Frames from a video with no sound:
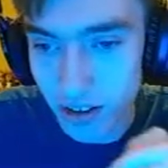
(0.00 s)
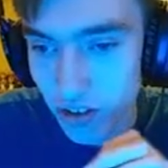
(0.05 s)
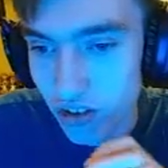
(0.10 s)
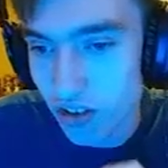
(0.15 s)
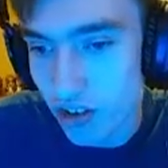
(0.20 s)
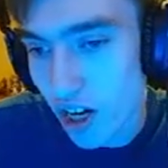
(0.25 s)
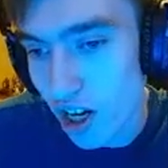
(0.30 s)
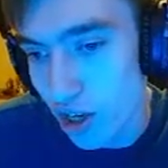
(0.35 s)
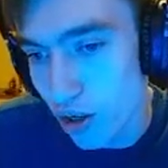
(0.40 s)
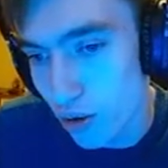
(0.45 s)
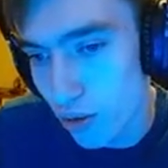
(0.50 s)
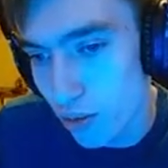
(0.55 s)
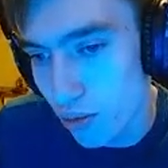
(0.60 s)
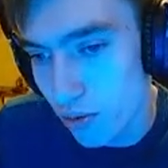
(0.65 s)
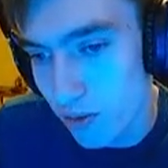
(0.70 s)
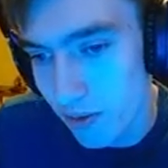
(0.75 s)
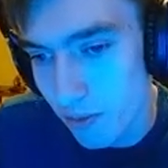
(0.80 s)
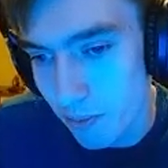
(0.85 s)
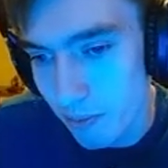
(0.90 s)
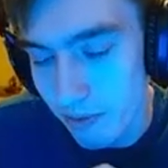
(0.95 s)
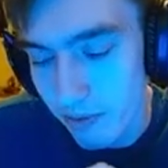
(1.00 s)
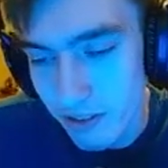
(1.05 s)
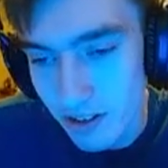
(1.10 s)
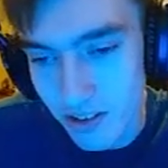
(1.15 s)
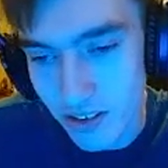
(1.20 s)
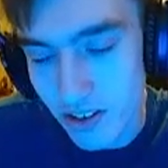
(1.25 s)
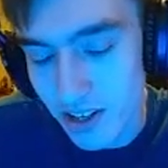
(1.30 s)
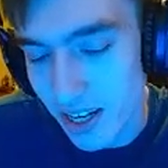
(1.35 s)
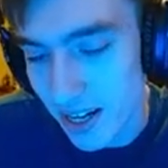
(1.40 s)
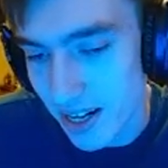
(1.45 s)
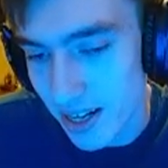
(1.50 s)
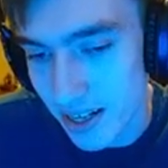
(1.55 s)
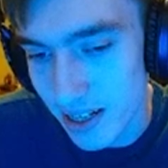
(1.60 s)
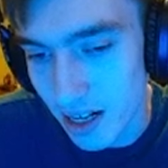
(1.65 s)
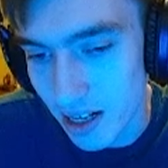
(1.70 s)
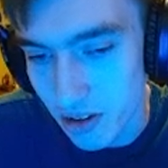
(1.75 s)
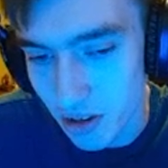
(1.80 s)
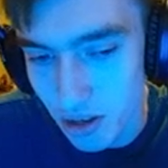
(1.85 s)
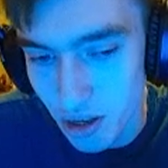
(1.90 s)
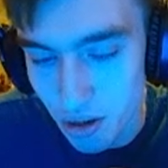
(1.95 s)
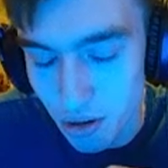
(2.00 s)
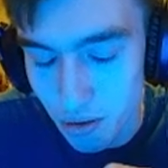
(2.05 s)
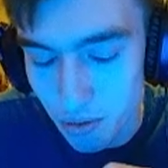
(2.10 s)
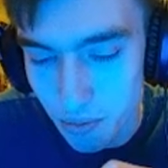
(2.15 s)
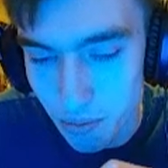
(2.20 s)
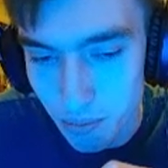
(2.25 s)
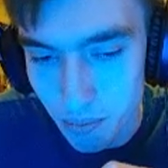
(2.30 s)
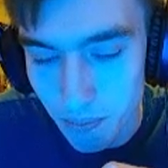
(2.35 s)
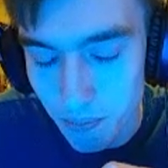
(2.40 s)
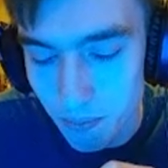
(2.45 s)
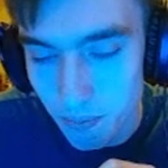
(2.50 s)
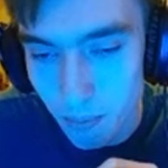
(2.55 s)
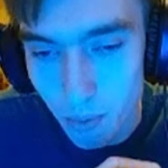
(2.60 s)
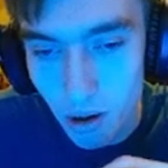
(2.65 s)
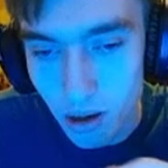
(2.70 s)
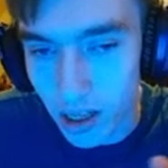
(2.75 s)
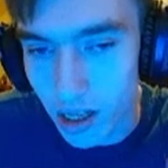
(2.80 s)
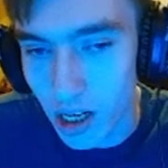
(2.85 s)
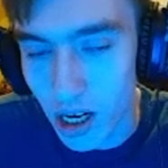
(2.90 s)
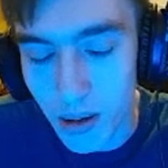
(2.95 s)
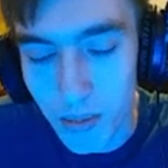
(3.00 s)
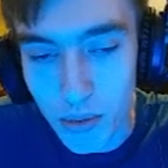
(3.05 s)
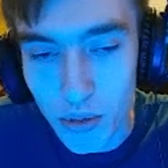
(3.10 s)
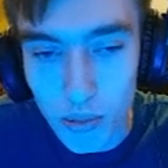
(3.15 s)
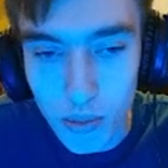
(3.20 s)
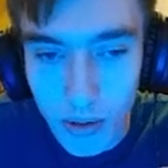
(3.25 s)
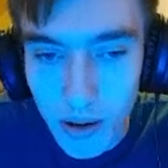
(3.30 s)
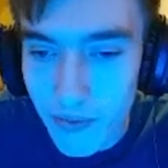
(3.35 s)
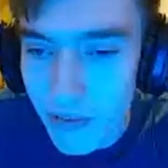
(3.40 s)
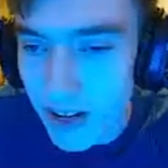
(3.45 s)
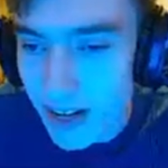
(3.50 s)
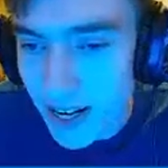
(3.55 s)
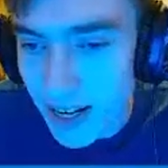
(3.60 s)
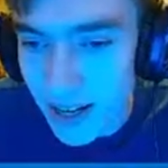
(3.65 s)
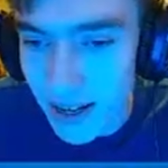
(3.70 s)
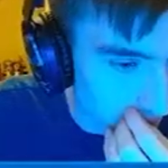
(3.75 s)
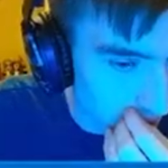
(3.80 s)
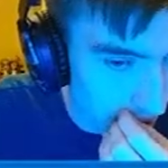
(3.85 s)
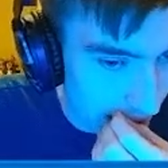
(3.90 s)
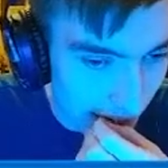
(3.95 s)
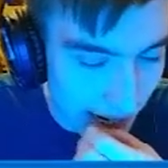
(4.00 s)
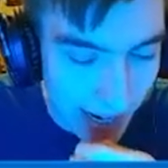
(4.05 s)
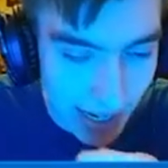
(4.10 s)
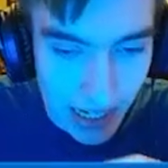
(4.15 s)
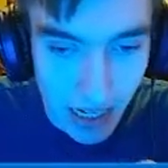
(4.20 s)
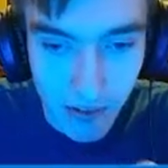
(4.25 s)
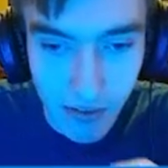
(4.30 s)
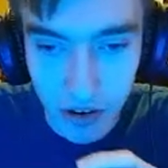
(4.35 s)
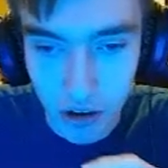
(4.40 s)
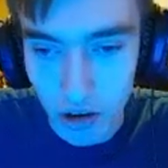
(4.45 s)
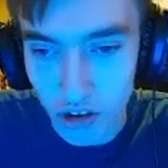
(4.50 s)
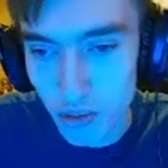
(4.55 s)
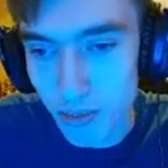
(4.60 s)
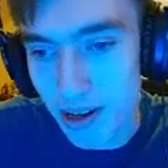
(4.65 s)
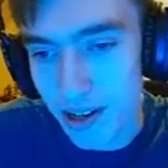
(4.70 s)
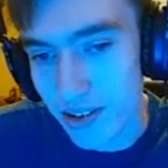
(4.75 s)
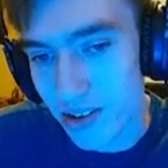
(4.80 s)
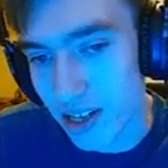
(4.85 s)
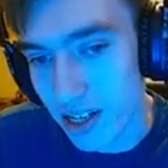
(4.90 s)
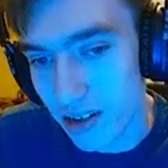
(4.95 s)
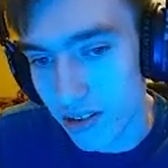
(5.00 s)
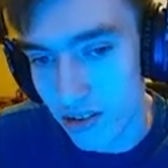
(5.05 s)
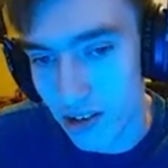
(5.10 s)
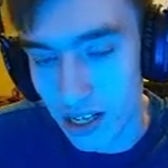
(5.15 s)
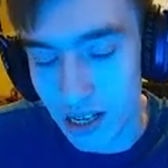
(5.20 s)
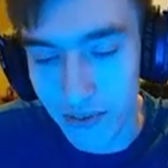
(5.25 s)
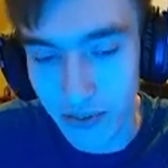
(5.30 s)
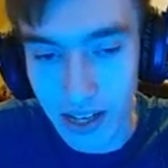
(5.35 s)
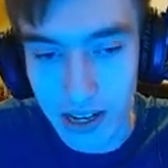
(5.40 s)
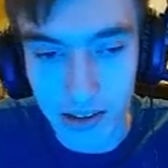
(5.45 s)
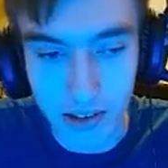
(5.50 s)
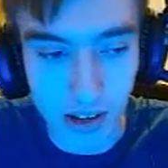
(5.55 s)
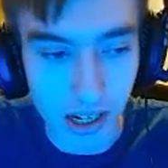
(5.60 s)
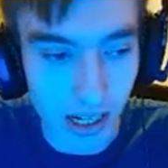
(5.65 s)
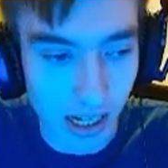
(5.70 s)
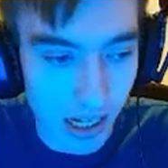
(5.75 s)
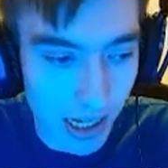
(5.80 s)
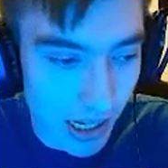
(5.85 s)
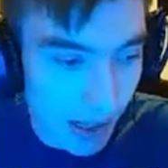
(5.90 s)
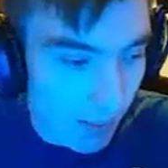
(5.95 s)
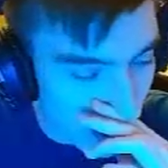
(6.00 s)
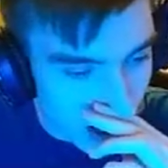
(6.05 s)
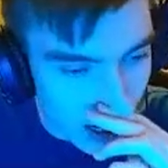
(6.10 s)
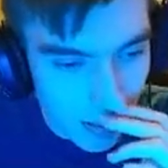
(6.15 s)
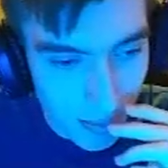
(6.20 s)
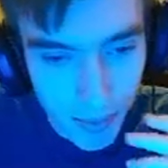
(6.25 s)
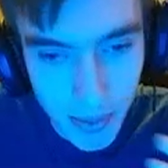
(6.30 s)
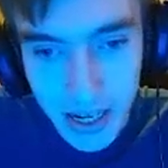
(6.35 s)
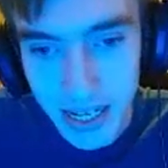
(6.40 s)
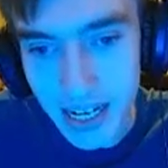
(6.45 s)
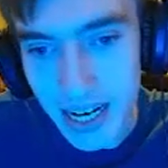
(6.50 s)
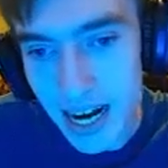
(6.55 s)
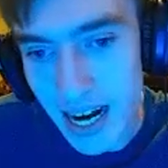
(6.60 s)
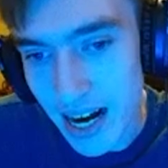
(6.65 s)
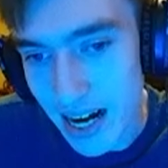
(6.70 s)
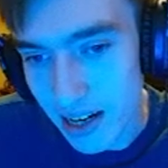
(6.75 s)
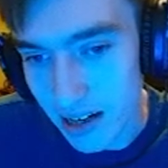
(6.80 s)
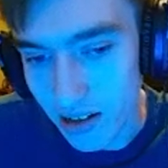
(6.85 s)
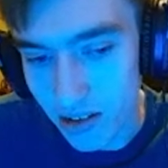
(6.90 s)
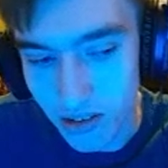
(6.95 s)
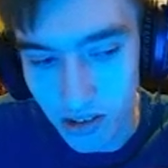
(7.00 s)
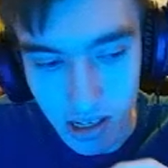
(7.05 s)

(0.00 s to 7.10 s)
styles with the skin. I don't know what comes with it, like any other cosmetics, like if there's like a, a pickaxe